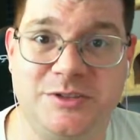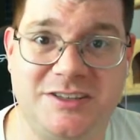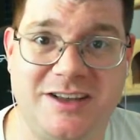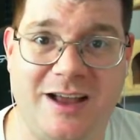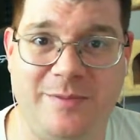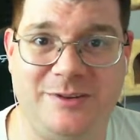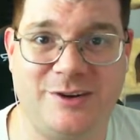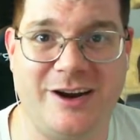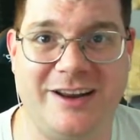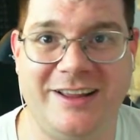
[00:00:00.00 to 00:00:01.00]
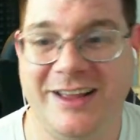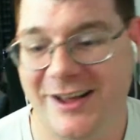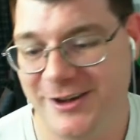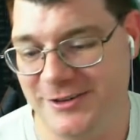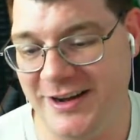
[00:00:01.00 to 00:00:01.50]
stop and try to,
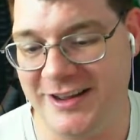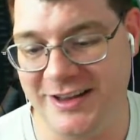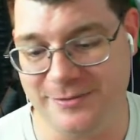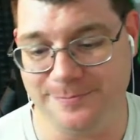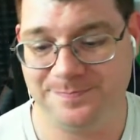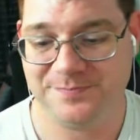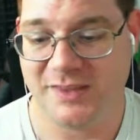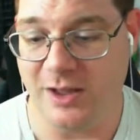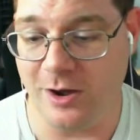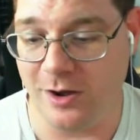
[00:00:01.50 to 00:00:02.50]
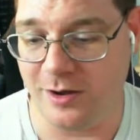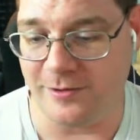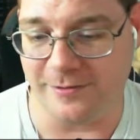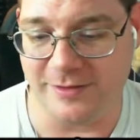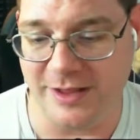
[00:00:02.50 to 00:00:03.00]
try to get him. Ah,
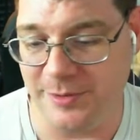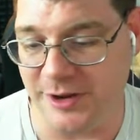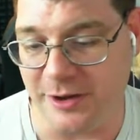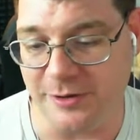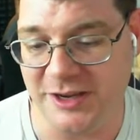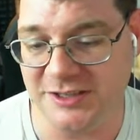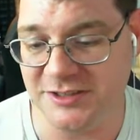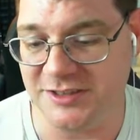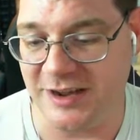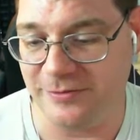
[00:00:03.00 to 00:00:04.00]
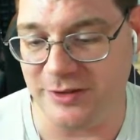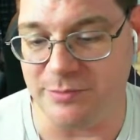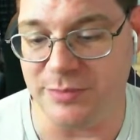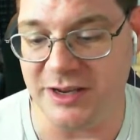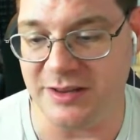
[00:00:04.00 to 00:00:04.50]
oh, there we go. He should definitely
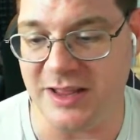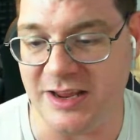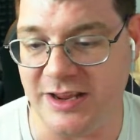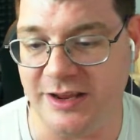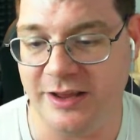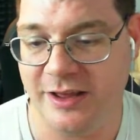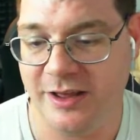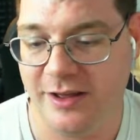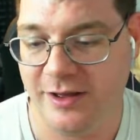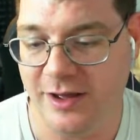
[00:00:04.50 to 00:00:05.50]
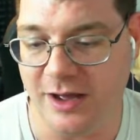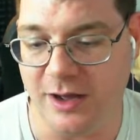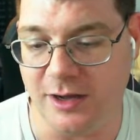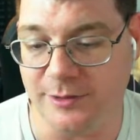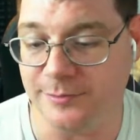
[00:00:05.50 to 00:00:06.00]
beat the
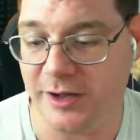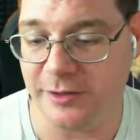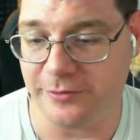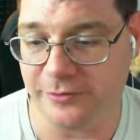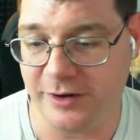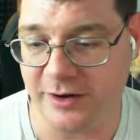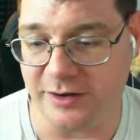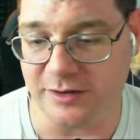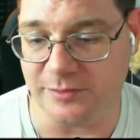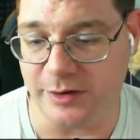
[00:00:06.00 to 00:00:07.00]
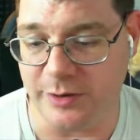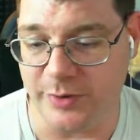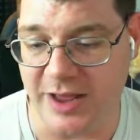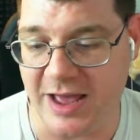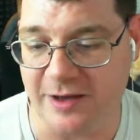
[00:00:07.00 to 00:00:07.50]
um, other Flareon we
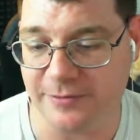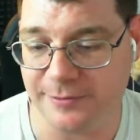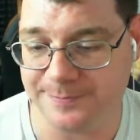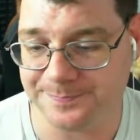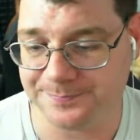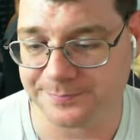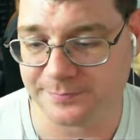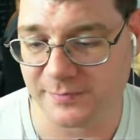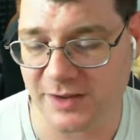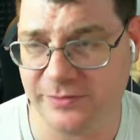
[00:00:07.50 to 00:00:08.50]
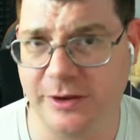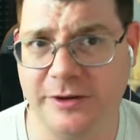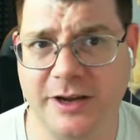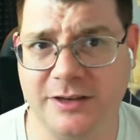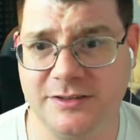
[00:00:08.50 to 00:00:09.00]
have.
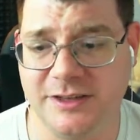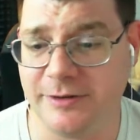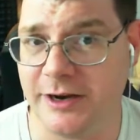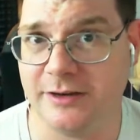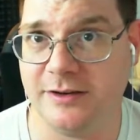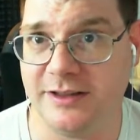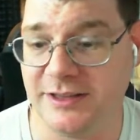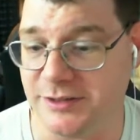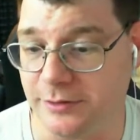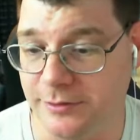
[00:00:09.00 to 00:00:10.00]
Flareon? Is that right? I think so.